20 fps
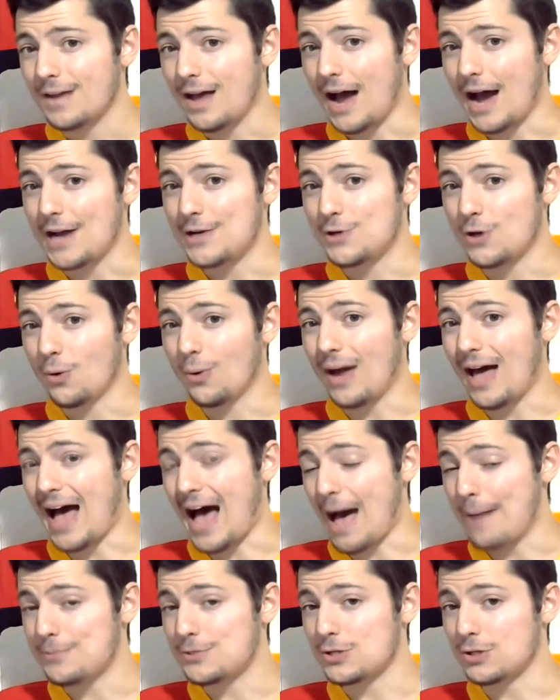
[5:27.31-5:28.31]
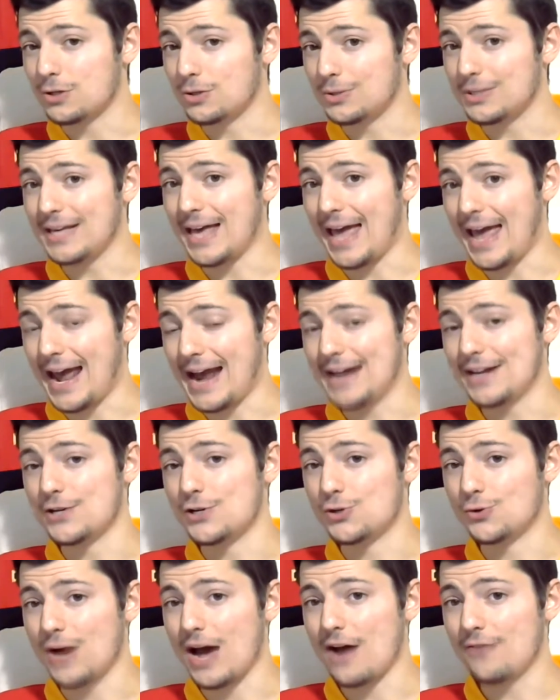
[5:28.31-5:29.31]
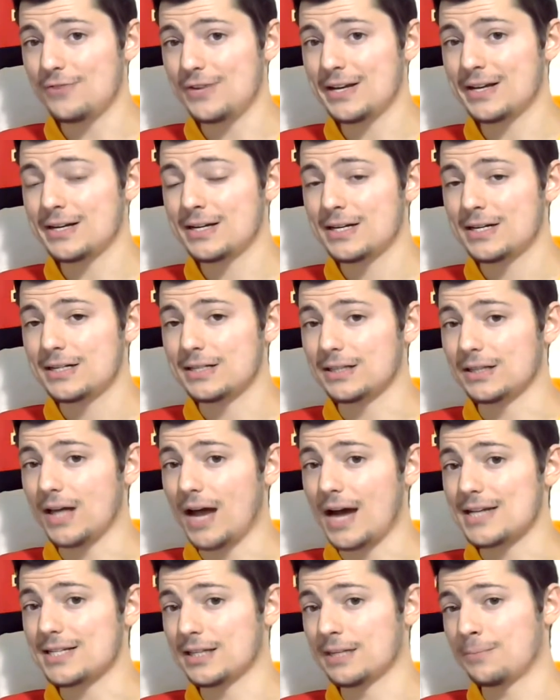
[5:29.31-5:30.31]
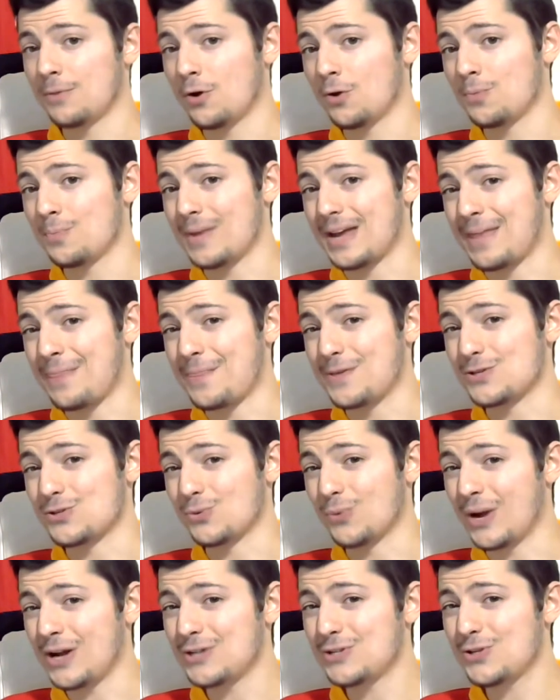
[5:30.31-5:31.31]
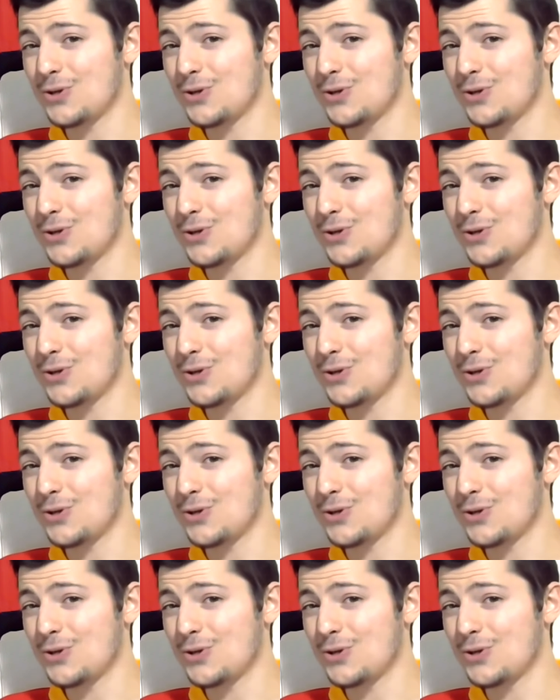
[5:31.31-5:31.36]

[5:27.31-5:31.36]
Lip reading: I don't absolutely hate drafting Elias Lindholm in this range,